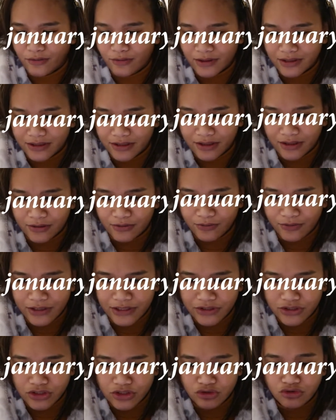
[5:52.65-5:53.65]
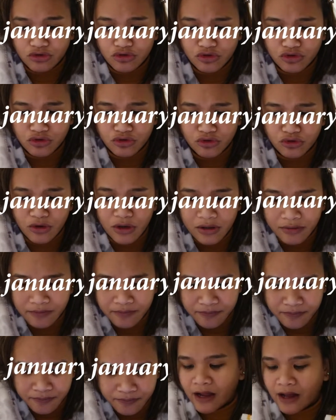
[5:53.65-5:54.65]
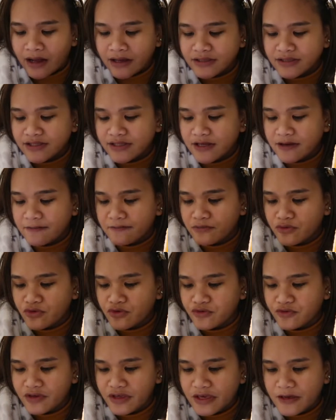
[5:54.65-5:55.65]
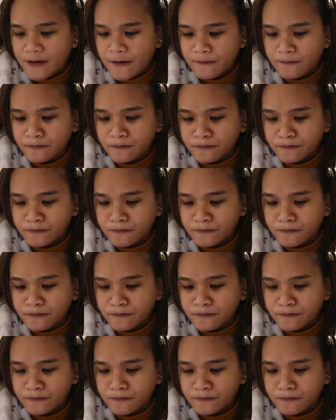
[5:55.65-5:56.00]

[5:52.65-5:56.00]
what did we do? I see a movie.